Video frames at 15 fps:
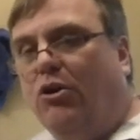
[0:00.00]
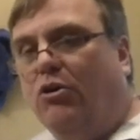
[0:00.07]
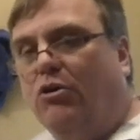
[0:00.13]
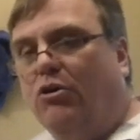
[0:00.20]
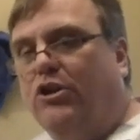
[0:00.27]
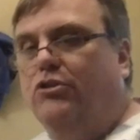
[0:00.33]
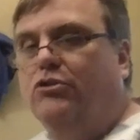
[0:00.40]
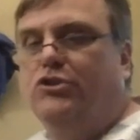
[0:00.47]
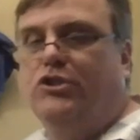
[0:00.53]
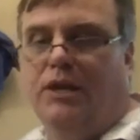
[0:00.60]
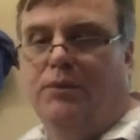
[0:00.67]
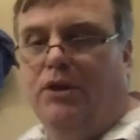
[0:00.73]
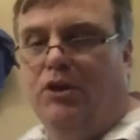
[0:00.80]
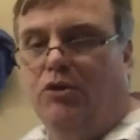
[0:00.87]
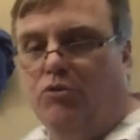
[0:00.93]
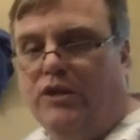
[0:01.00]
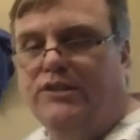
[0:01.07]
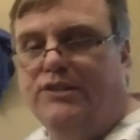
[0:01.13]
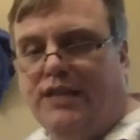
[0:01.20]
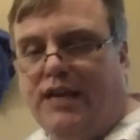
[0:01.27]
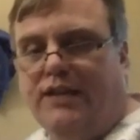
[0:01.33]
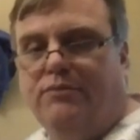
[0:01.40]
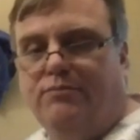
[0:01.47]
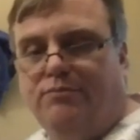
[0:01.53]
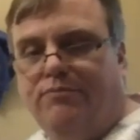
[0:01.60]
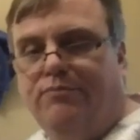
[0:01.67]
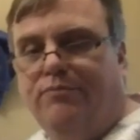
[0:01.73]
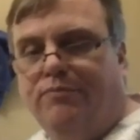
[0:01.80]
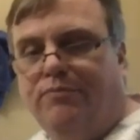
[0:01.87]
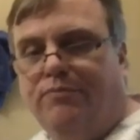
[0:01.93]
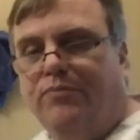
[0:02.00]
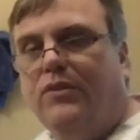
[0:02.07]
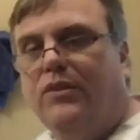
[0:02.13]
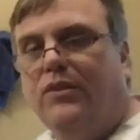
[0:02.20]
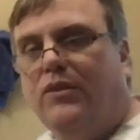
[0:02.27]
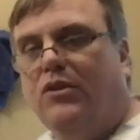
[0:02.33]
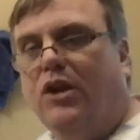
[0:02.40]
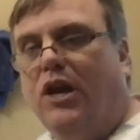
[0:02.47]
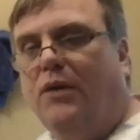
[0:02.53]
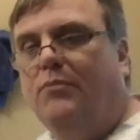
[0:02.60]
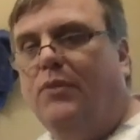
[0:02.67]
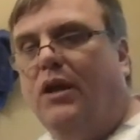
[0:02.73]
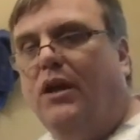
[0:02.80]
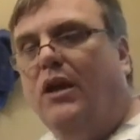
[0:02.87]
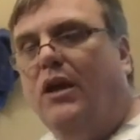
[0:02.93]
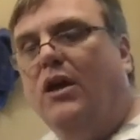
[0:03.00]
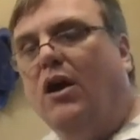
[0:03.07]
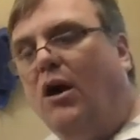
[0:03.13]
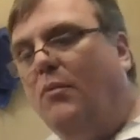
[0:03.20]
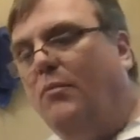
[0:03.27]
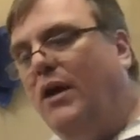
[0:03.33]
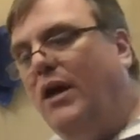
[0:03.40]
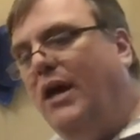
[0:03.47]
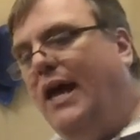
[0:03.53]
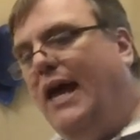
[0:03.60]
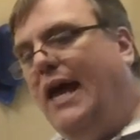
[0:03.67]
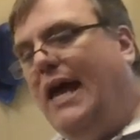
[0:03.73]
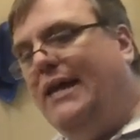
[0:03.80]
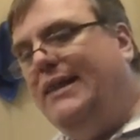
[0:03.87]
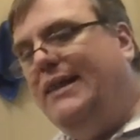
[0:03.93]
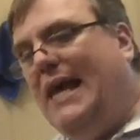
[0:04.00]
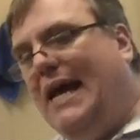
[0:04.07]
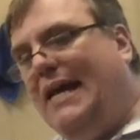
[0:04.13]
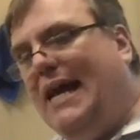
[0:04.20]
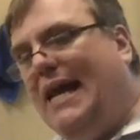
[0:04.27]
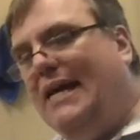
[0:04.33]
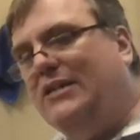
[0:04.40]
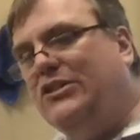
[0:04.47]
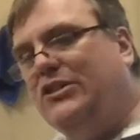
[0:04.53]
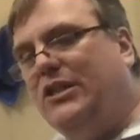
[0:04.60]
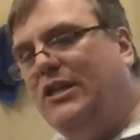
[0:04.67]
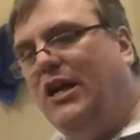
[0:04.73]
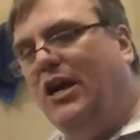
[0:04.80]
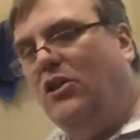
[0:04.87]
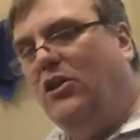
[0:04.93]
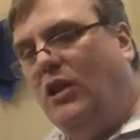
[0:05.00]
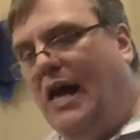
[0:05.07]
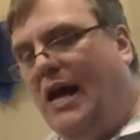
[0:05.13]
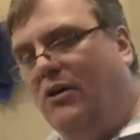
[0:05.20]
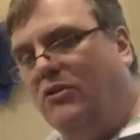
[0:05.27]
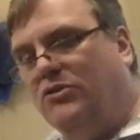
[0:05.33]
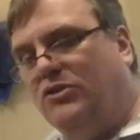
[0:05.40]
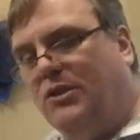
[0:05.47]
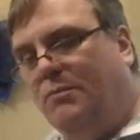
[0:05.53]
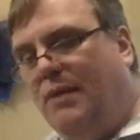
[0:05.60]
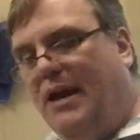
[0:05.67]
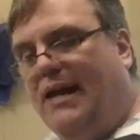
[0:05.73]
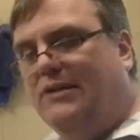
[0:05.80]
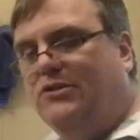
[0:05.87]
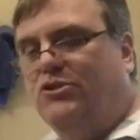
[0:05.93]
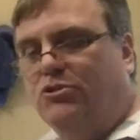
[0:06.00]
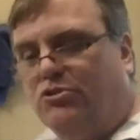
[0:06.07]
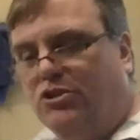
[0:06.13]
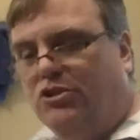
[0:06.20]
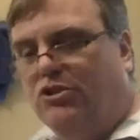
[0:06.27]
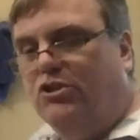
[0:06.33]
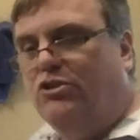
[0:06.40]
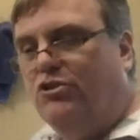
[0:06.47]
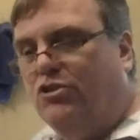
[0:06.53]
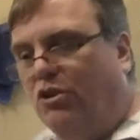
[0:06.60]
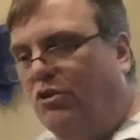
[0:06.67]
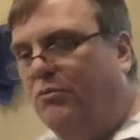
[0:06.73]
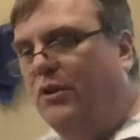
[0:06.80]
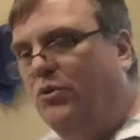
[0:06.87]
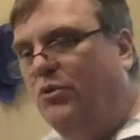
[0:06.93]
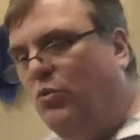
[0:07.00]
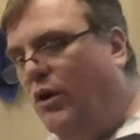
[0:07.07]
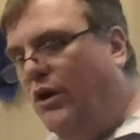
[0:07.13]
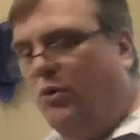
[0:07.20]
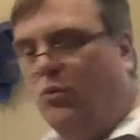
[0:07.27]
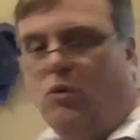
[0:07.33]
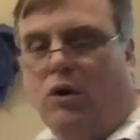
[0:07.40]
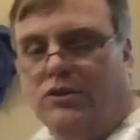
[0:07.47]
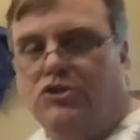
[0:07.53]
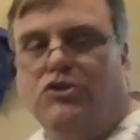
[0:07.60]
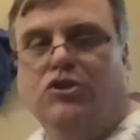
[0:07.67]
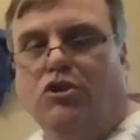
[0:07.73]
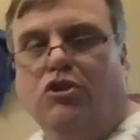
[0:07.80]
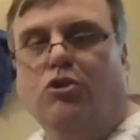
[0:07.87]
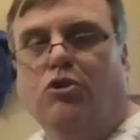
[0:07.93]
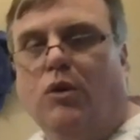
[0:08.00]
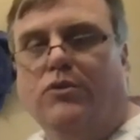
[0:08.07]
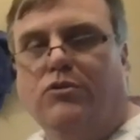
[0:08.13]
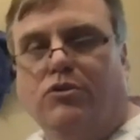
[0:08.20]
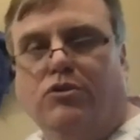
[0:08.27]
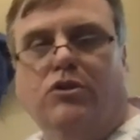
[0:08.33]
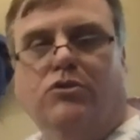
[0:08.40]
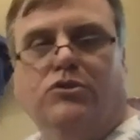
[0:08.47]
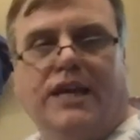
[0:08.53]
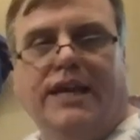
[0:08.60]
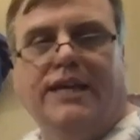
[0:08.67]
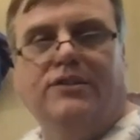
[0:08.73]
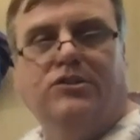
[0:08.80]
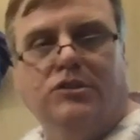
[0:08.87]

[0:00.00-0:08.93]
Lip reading: Can you send me a reset? Okay? Um, and that actually allows the master to determine what it wants to do under those cases.